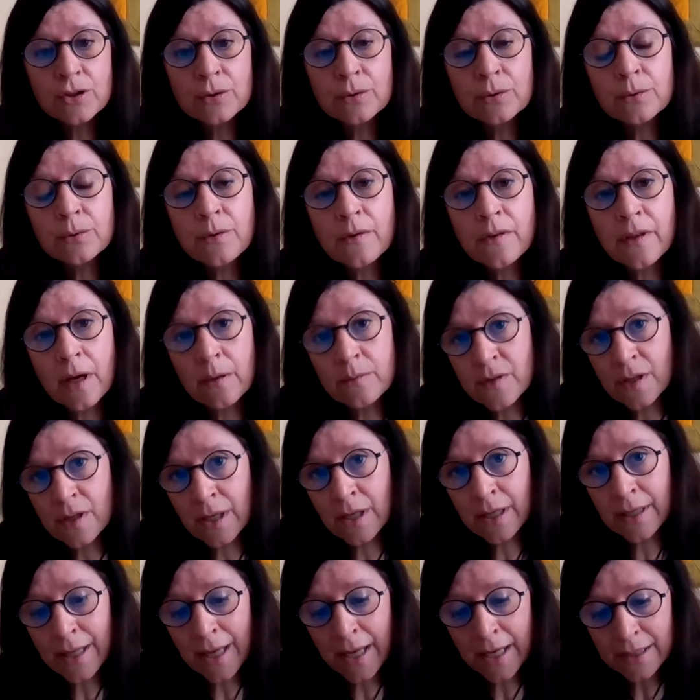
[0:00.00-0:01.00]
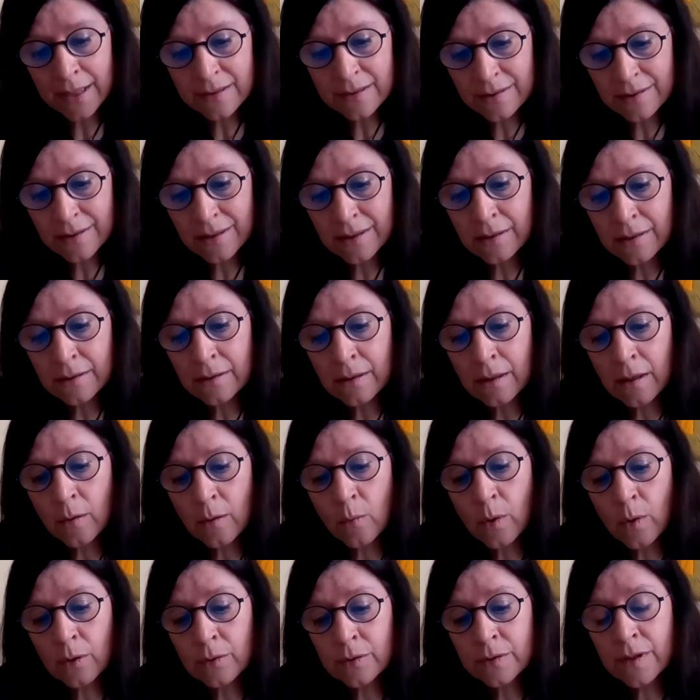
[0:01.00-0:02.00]
2018
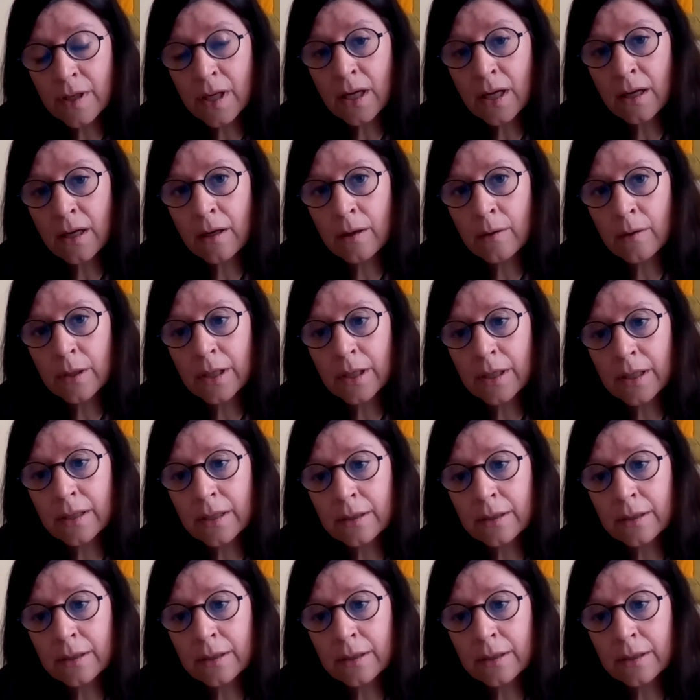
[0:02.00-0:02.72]
won the